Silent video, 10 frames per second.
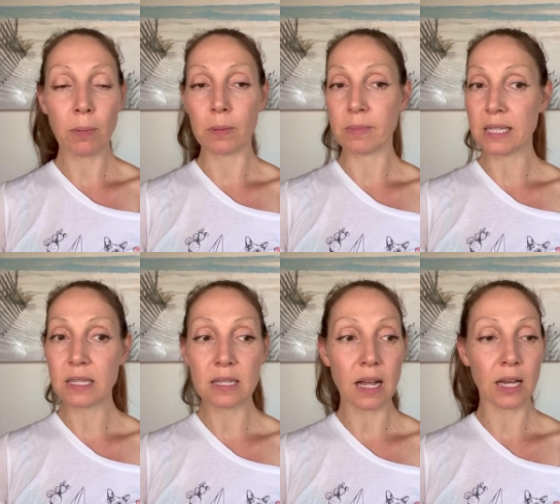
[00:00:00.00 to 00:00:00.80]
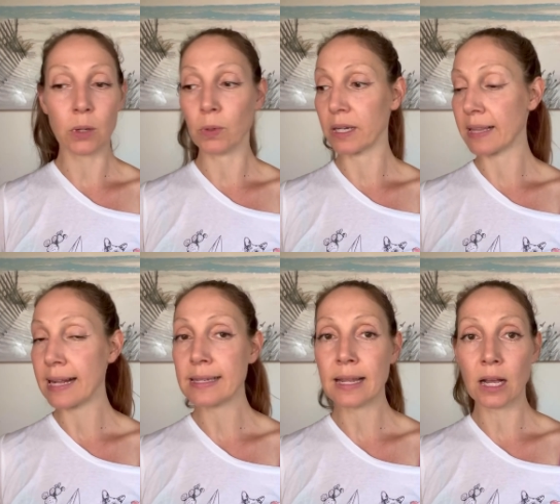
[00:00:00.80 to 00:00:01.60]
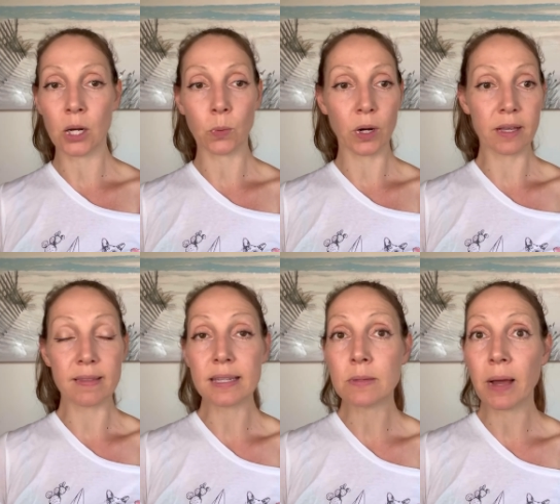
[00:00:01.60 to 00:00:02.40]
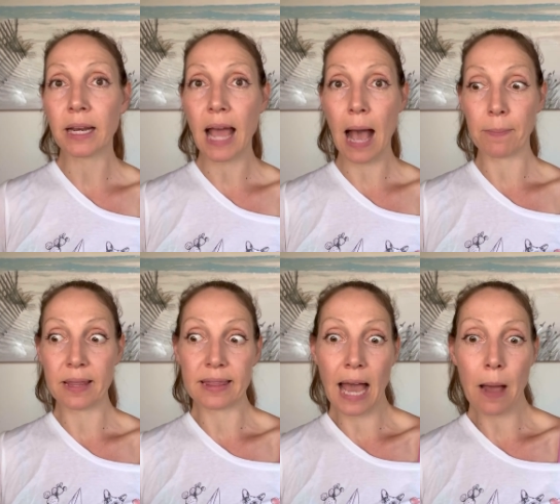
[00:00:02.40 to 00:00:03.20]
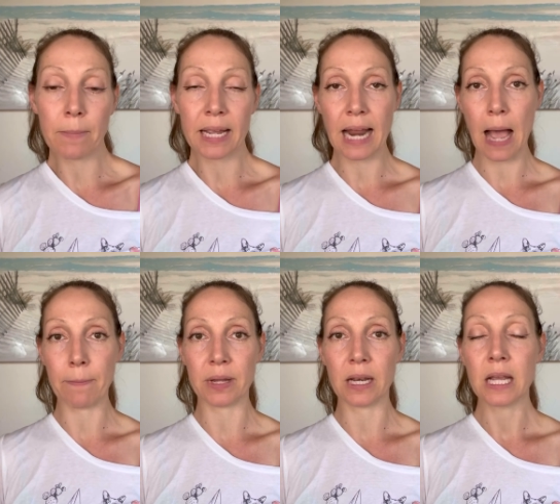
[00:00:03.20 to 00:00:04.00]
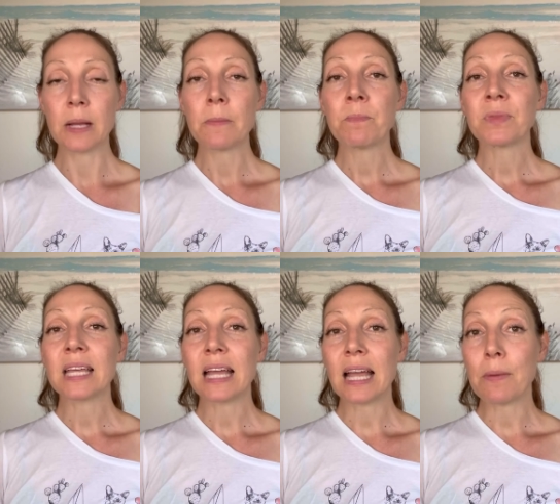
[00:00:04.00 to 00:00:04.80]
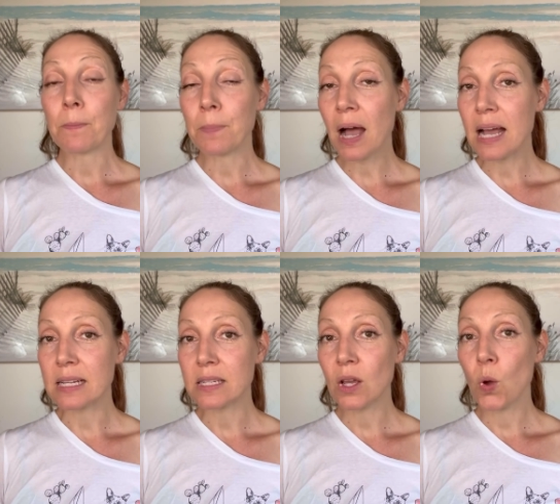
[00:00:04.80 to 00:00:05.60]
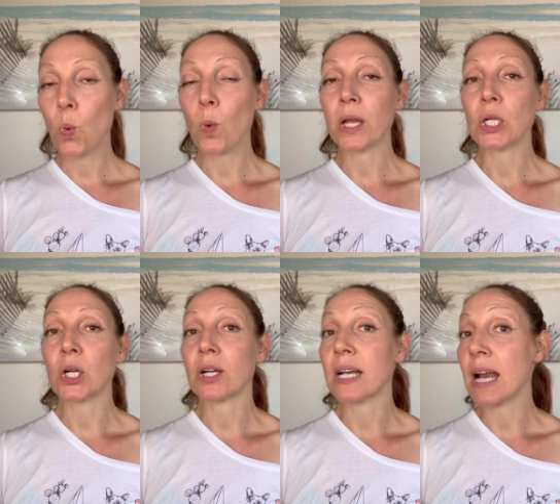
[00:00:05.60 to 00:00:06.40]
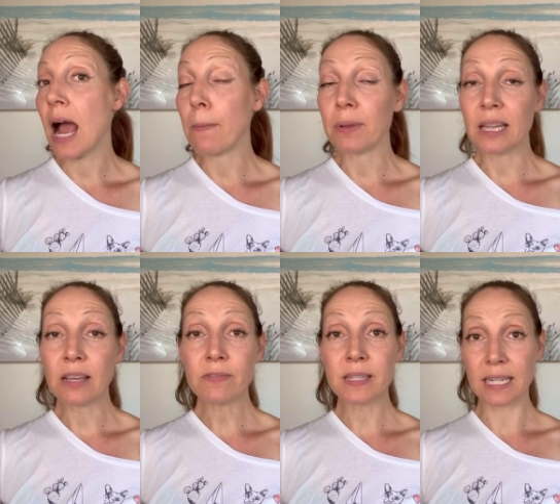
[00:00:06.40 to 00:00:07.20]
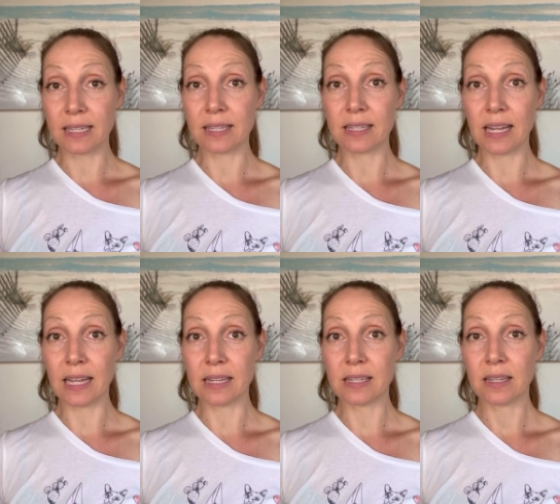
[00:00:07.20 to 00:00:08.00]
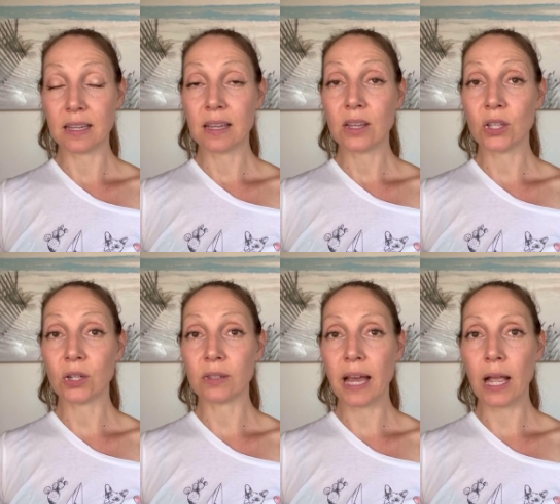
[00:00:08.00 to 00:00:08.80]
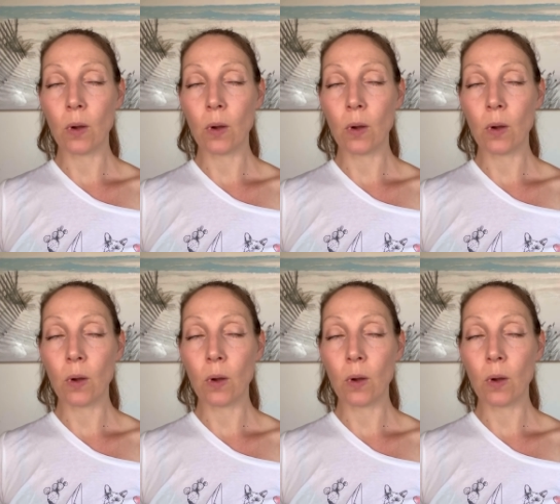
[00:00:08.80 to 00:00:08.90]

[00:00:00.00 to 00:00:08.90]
This is not going to work. That's not going to work. This might happen. That might happen. But when you're in an uplifting state, you're like,